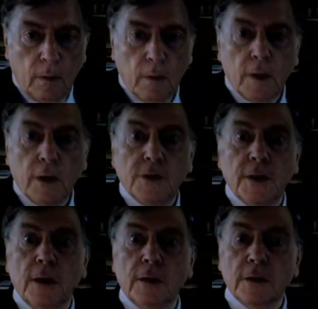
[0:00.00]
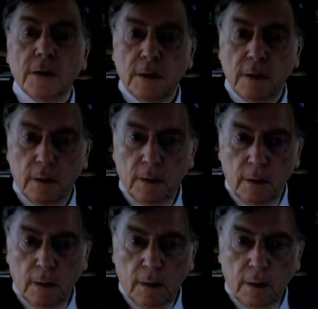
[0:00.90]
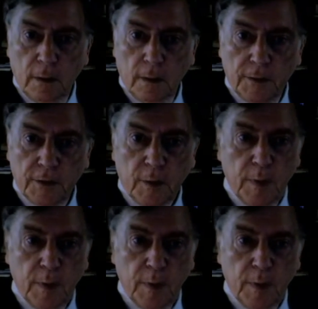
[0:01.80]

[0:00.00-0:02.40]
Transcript: those notes on top.